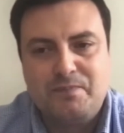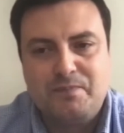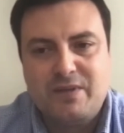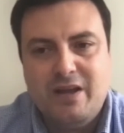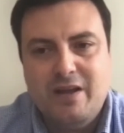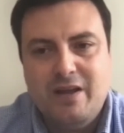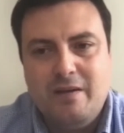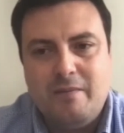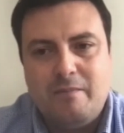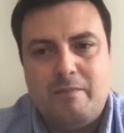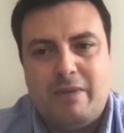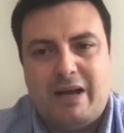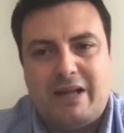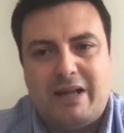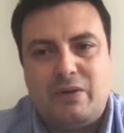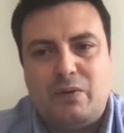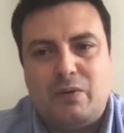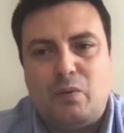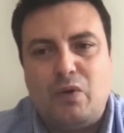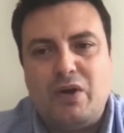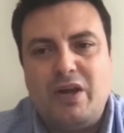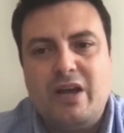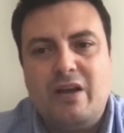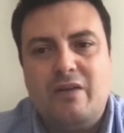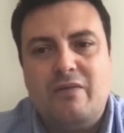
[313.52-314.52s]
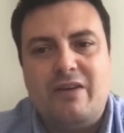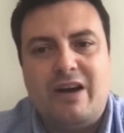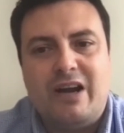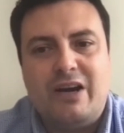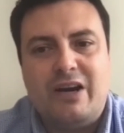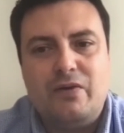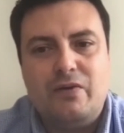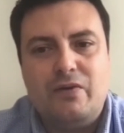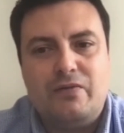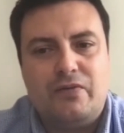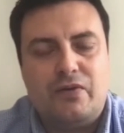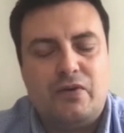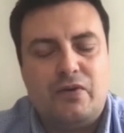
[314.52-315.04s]
But the real
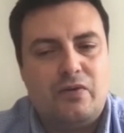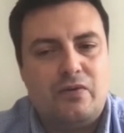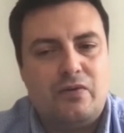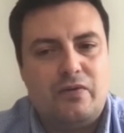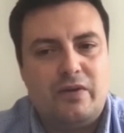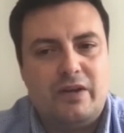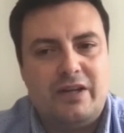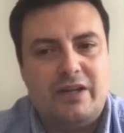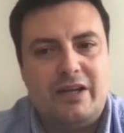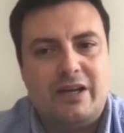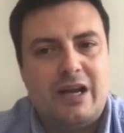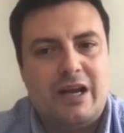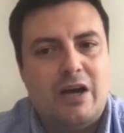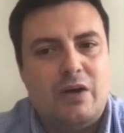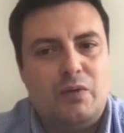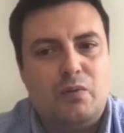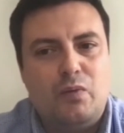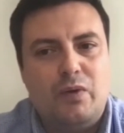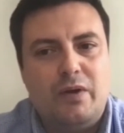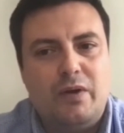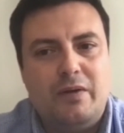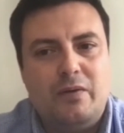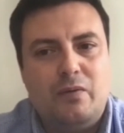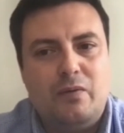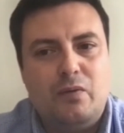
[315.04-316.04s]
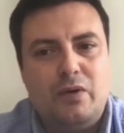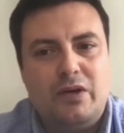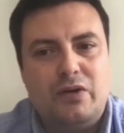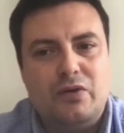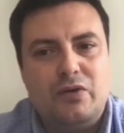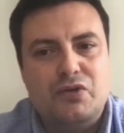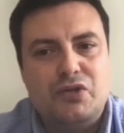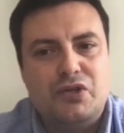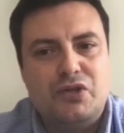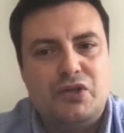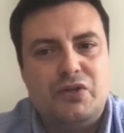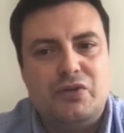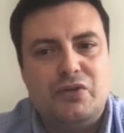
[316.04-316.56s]
value in cloud, we
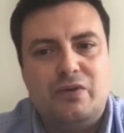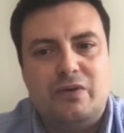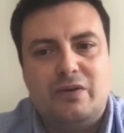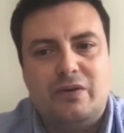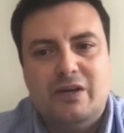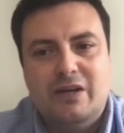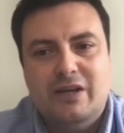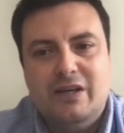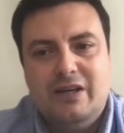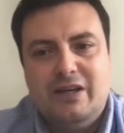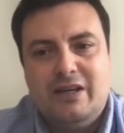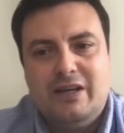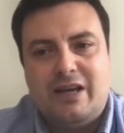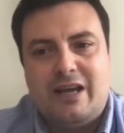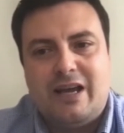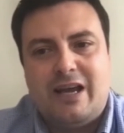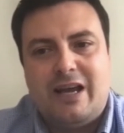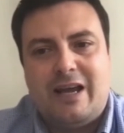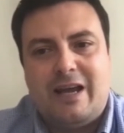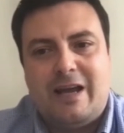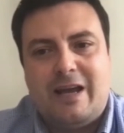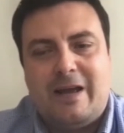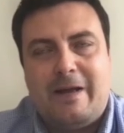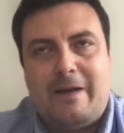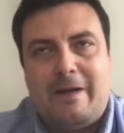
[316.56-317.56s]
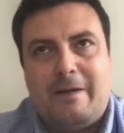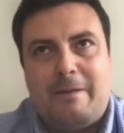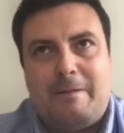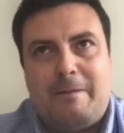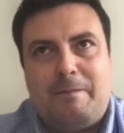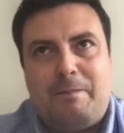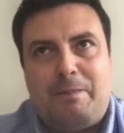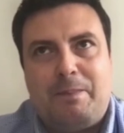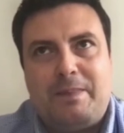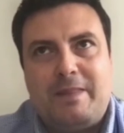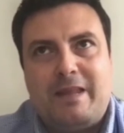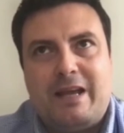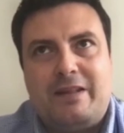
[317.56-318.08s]
consider
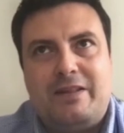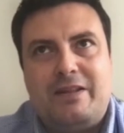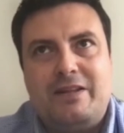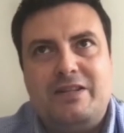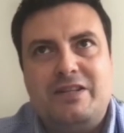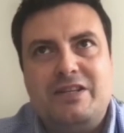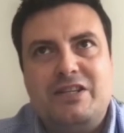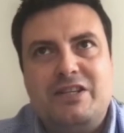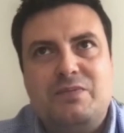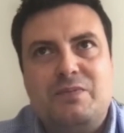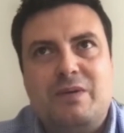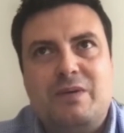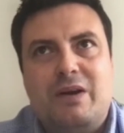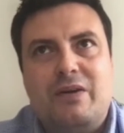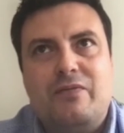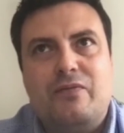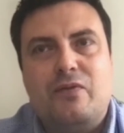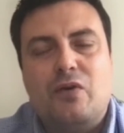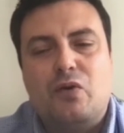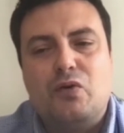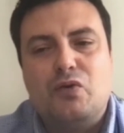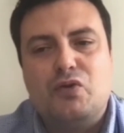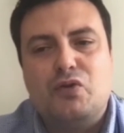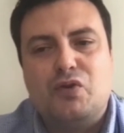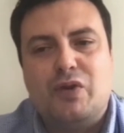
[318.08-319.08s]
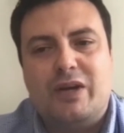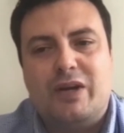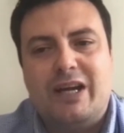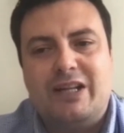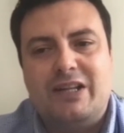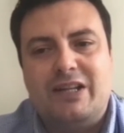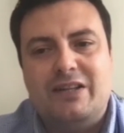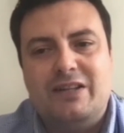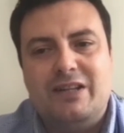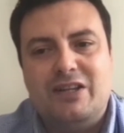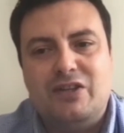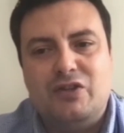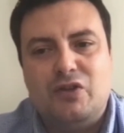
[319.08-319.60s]
that it is very focused to get
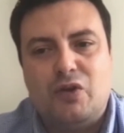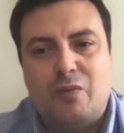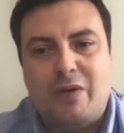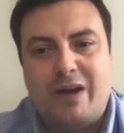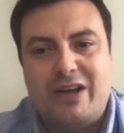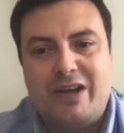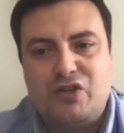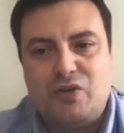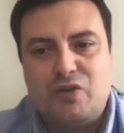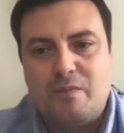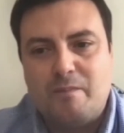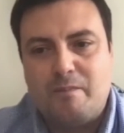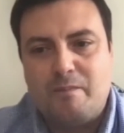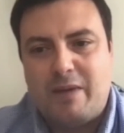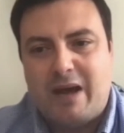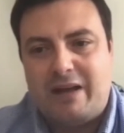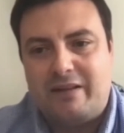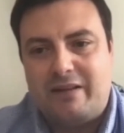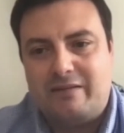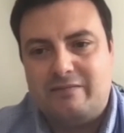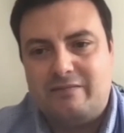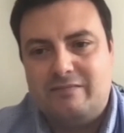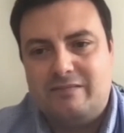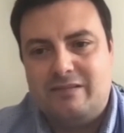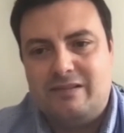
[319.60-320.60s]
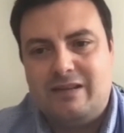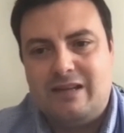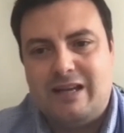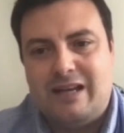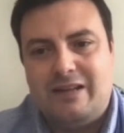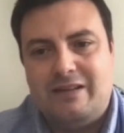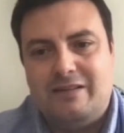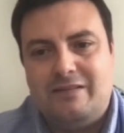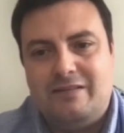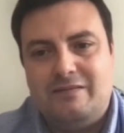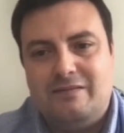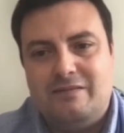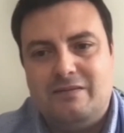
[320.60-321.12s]
in the information path.
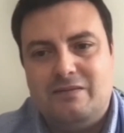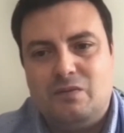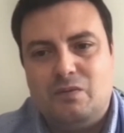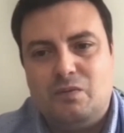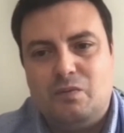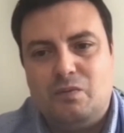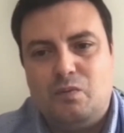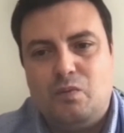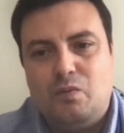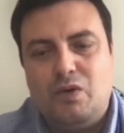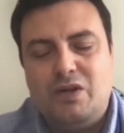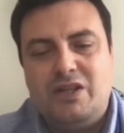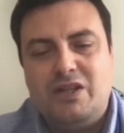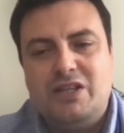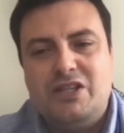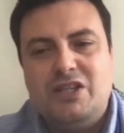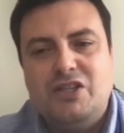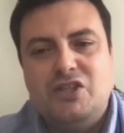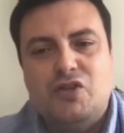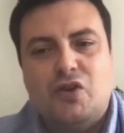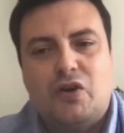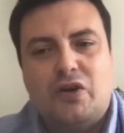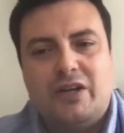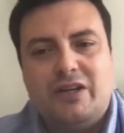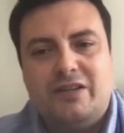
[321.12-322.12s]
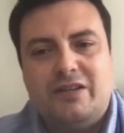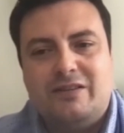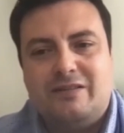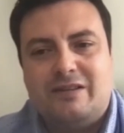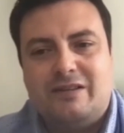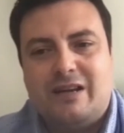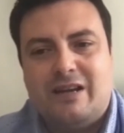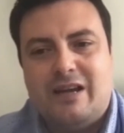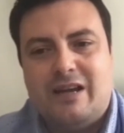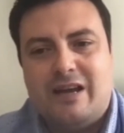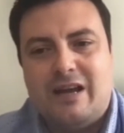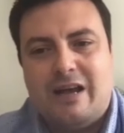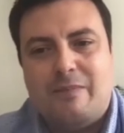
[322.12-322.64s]
And this is talking
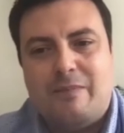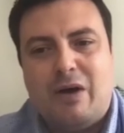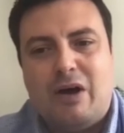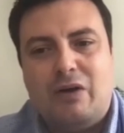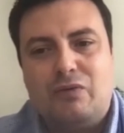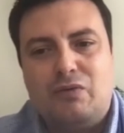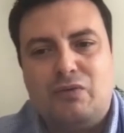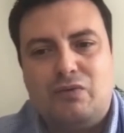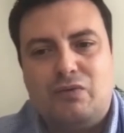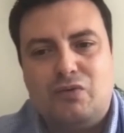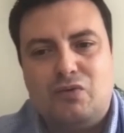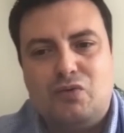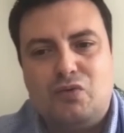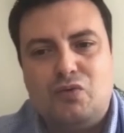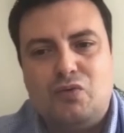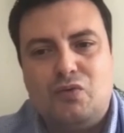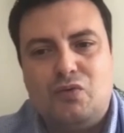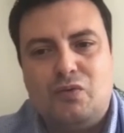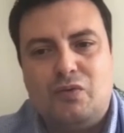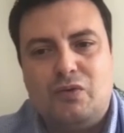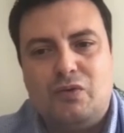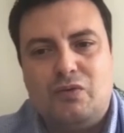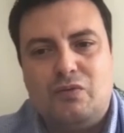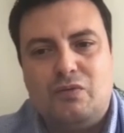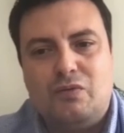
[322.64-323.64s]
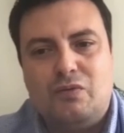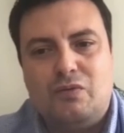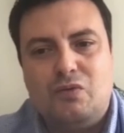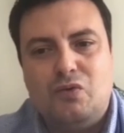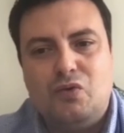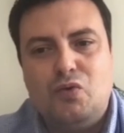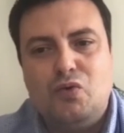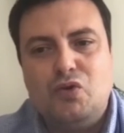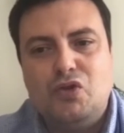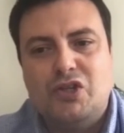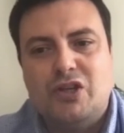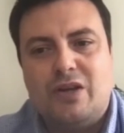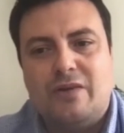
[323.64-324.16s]
about to
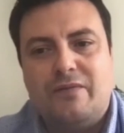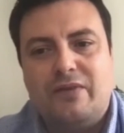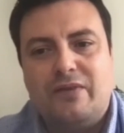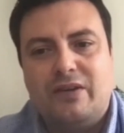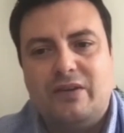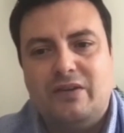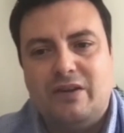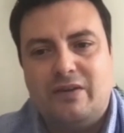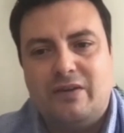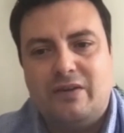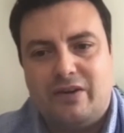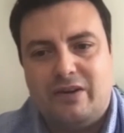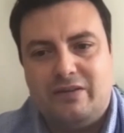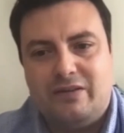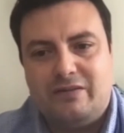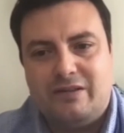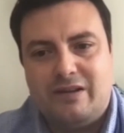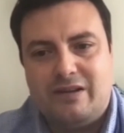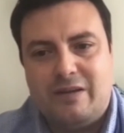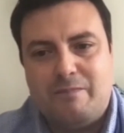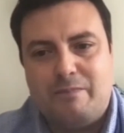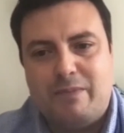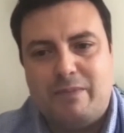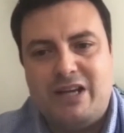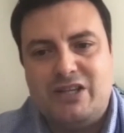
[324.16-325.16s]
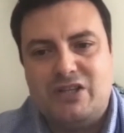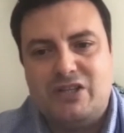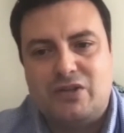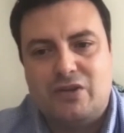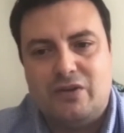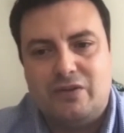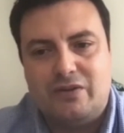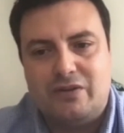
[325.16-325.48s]
do something different based on